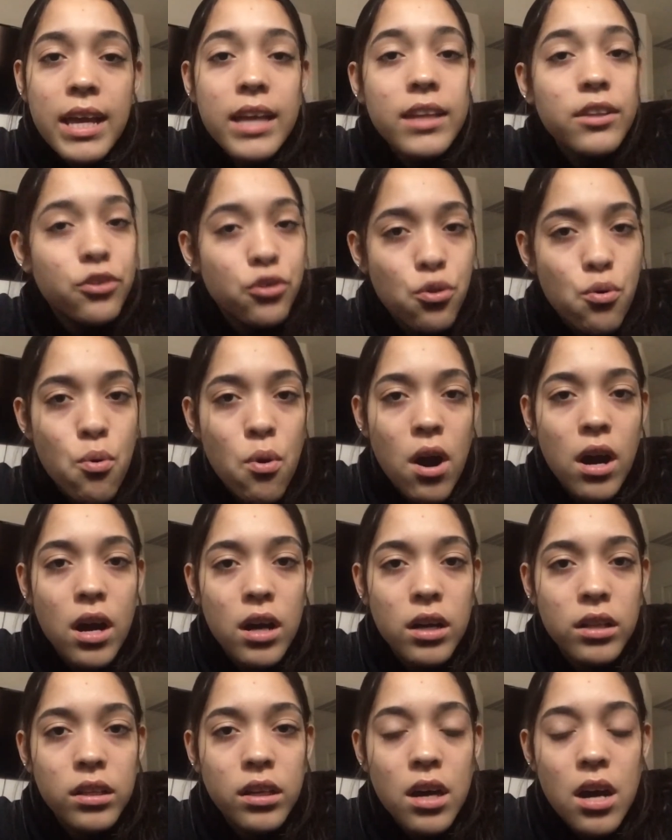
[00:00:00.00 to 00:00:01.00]
in the
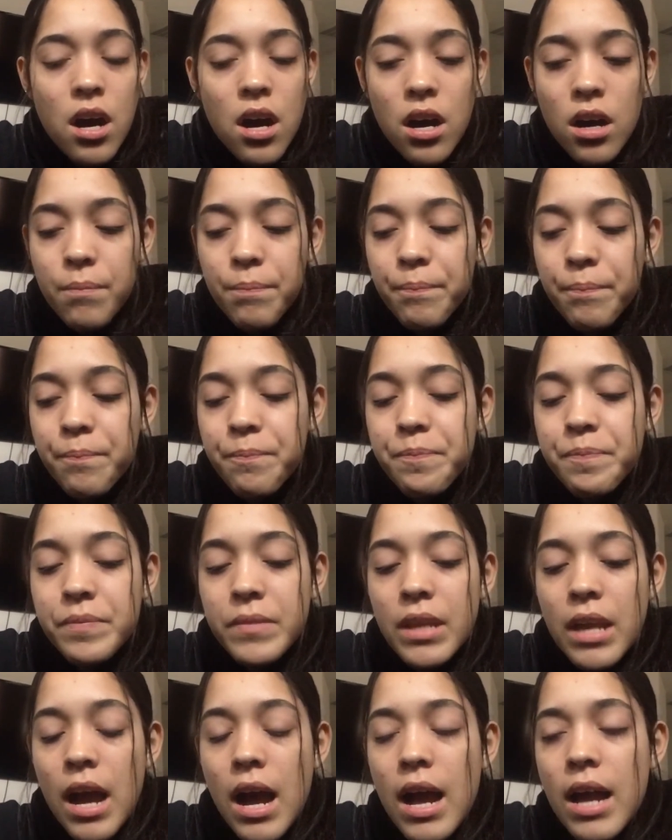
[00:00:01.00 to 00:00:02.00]
quad,
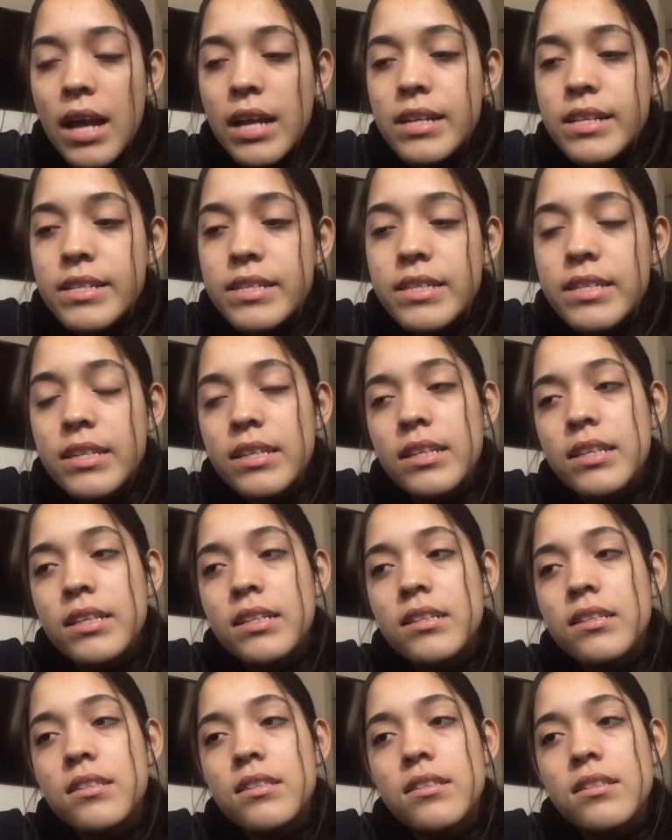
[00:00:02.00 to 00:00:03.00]
I
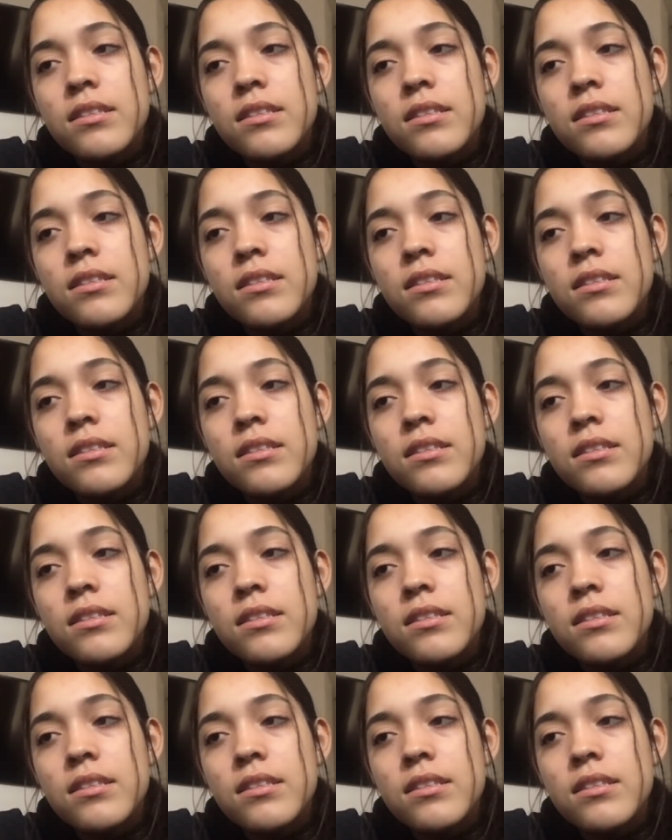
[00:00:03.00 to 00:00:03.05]
didn't,